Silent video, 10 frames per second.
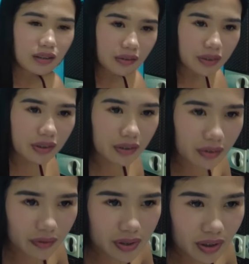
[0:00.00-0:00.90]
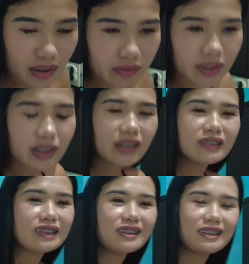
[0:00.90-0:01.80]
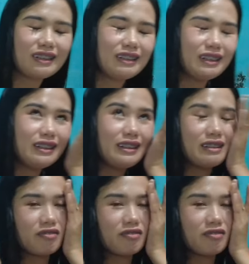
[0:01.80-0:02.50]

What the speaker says: coveted YouTube silver? I will cry.